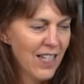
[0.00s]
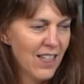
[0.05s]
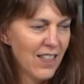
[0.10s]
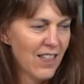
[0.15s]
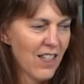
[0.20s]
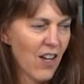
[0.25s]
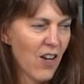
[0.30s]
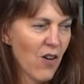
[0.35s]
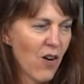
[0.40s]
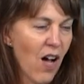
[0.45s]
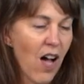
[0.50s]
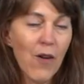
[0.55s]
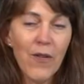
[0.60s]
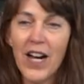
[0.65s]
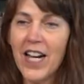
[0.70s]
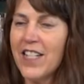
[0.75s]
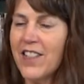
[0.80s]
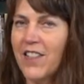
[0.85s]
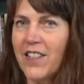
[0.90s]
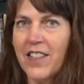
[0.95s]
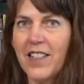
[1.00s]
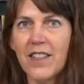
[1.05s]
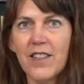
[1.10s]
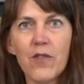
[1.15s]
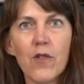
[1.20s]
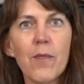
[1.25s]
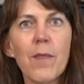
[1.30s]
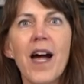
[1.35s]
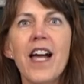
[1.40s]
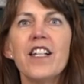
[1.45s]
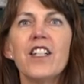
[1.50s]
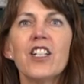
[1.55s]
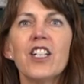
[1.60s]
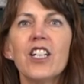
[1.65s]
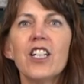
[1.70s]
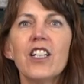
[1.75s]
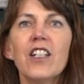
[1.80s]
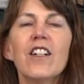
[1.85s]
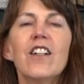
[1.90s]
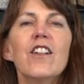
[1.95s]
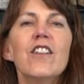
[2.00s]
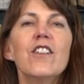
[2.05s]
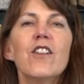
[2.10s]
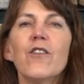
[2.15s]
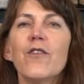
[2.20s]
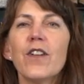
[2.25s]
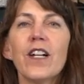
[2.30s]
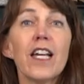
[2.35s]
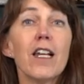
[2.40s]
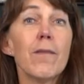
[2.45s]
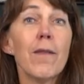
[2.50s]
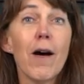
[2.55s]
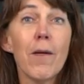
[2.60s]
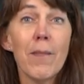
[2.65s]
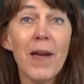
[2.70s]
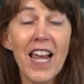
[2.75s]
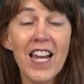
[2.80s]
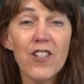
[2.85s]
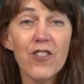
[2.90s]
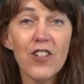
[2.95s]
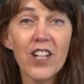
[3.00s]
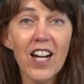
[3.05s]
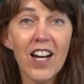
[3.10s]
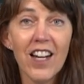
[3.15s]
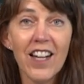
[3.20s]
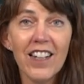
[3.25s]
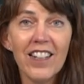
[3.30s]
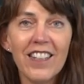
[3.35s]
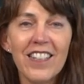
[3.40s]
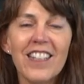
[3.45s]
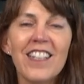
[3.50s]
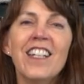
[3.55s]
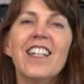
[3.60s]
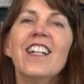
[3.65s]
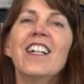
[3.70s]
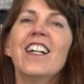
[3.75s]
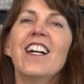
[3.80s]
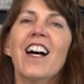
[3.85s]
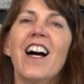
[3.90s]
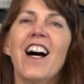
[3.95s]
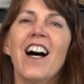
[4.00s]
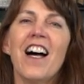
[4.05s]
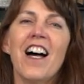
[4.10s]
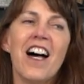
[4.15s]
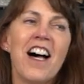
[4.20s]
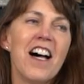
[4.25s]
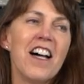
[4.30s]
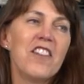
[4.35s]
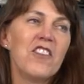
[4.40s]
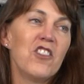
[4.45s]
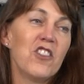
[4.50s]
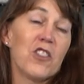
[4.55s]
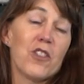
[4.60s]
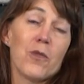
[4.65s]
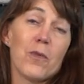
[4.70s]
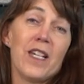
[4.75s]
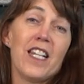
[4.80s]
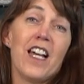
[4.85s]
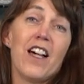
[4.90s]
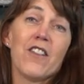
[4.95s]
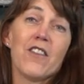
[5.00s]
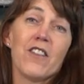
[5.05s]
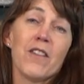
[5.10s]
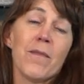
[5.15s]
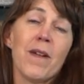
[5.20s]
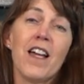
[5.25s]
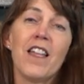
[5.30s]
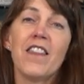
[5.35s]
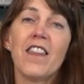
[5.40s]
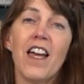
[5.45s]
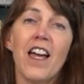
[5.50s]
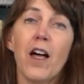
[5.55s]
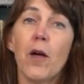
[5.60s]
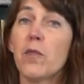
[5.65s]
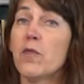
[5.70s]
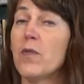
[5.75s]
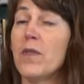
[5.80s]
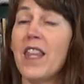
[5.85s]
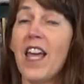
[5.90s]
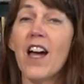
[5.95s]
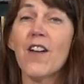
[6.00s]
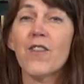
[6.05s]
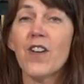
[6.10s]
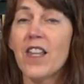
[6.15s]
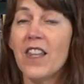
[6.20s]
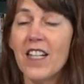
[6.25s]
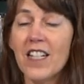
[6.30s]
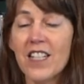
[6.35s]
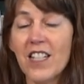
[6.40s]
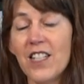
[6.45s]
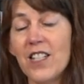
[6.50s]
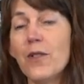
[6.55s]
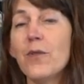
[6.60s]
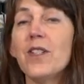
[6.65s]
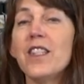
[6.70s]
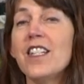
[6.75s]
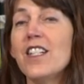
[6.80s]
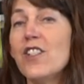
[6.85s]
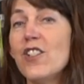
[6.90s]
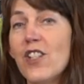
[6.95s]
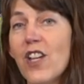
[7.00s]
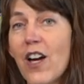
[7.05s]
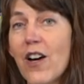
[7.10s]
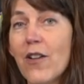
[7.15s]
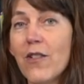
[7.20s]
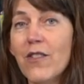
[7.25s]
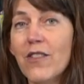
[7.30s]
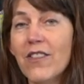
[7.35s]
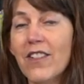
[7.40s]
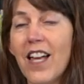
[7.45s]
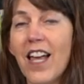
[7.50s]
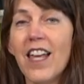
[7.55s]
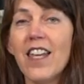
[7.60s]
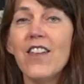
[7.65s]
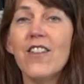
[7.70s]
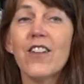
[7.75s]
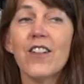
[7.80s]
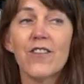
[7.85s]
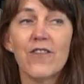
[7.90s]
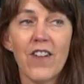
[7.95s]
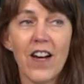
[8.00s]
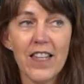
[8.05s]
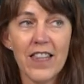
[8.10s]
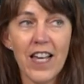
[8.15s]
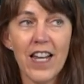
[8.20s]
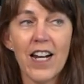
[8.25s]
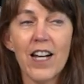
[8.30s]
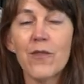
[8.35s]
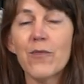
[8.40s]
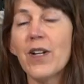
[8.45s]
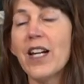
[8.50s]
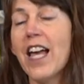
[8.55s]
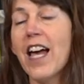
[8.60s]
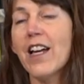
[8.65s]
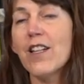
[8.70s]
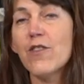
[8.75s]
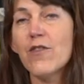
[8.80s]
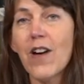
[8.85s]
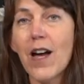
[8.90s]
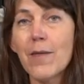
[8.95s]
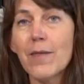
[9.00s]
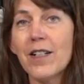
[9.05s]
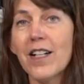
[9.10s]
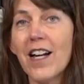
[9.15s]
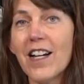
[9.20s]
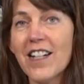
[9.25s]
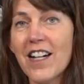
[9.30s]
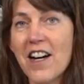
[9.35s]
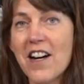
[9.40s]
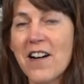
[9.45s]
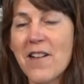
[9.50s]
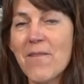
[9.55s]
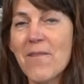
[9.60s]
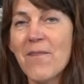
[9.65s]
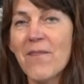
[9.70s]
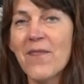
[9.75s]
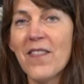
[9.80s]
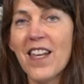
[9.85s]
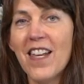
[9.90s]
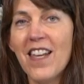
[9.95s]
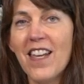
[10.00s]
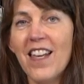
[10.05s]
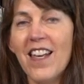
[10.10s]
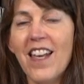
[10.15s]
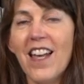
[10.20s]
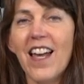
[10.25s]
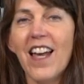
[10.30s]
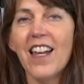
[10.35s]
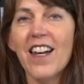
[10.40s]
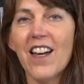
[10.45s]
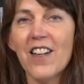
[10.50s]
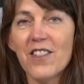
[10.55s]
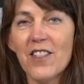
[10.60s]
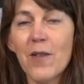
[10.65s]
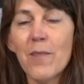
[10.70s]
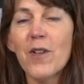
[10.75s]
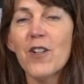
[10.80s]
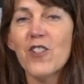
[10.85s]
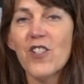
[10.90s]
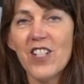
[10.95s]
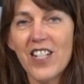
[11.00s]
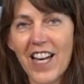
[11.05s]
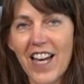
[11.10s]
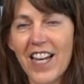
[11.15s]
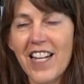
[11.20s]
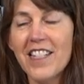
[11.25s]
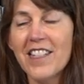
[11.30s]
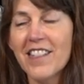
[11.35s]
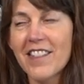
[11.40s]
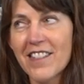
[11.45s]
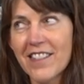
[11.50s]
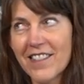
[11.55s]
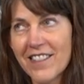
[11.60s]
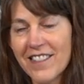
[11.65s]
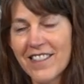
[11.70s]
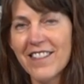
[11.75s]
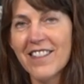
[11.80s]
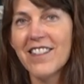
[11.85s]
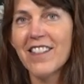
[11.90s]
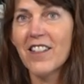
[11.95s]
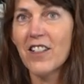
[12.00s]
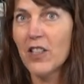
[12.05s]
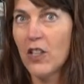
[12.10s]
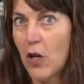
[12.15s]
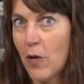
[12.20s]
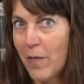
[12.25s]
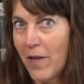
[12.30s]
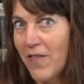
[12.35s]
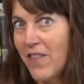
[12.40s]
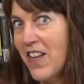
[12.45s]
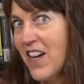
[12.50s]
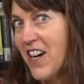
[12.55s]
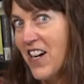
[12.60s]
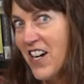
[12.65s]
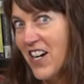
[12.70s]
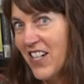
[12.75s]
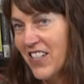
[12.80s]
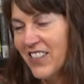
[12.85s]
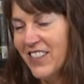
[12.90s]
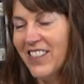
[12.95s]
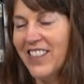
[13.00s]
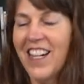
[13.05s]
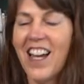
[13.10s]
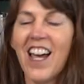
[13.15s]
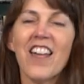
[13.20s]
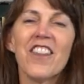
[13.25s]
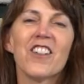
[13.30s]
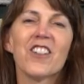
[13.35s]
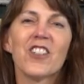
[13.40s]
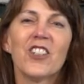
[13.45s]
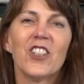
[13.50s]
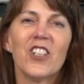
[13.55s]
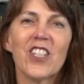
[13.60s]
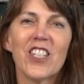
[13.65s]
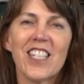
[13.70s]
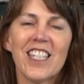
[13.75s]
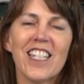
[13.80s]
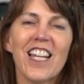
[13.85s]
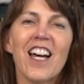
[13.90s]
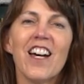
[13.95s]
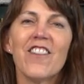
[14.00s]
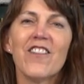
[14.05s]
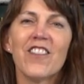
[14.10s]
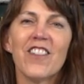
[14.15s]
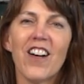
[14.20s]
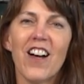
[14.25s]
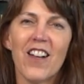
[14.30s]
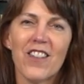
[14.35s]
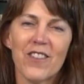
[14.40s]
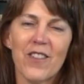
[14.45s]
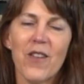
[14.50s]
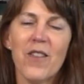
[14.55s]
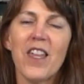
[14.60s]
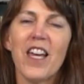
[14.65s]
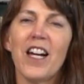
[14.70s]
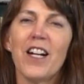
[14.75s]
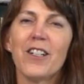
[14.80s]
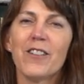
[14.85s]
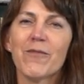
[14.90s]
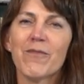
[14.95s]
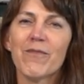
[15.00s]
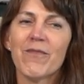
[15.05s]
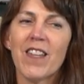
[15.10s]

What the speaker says: So, all right, just as a reminder, don't forget about Patreon. Just $3 a month helps with everything to do with this show. You can find that on rehashfiber.com. And also merchandise, globe of yarn, other cool stuff also there.